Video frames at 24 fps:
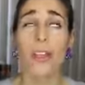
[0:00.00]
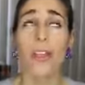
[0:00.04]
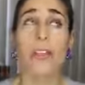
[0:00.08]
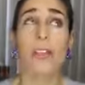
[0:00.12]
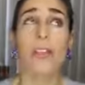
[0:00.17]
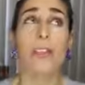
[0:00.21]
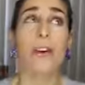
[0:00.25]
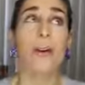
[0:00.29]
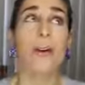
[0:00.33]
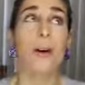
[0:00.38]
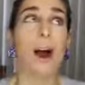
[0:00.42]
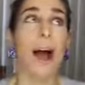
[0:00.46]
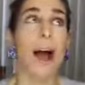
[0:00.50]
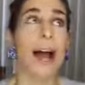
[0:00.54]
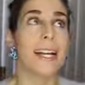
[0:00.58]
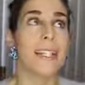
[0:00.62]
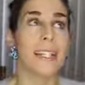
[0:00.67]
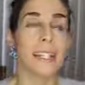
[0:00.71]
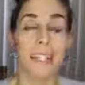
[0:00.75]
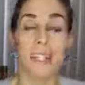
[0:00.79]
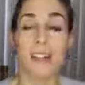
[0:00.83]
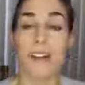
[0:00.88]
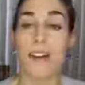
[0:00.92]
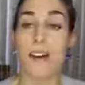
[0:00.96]
The
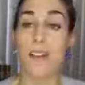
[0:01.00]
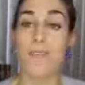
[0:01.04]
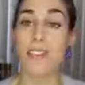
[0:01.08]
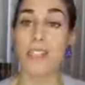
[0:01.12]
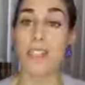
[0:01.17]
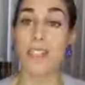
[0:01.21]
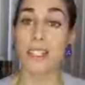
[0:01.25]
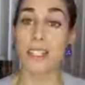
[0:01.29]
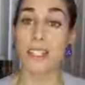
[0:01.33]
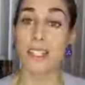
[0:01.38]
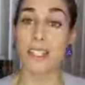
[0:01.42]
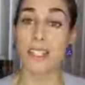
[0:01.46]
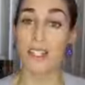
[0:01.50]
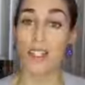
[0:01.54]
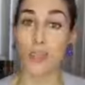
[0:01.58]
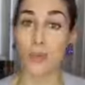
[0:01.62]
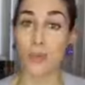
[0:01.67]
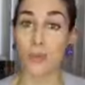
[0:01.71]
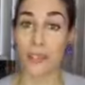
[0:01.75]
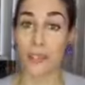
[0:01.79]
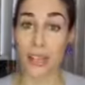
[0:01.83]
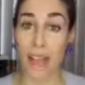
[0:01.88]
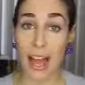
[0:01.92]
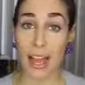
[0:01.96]
idea of this is
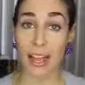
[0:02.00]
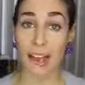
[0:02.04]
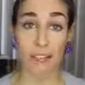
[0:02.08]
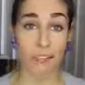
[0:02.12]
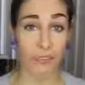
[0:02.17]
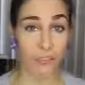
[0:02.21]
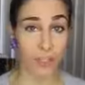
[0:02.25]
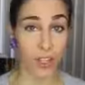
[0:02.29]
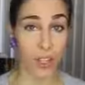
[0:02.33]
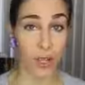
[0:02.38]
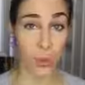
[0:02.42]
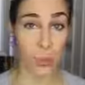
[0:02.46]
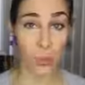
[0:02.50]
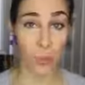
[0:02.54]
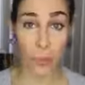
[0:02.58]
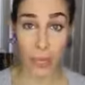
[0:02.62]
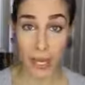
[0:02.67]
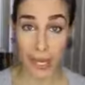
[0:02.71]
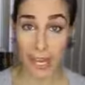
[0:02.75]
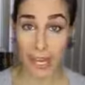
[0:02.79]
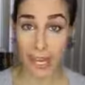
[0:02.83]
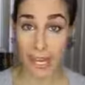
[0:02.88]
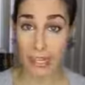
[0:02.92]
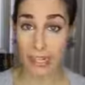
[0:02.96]
to not feel
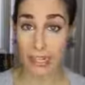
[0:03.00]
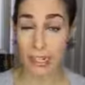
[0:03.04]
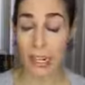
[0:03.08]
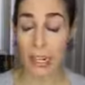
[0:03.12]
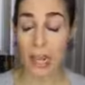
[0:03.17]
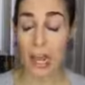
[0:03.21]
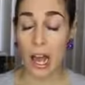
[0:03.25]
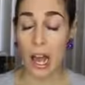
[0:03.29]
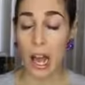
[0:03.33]
pain.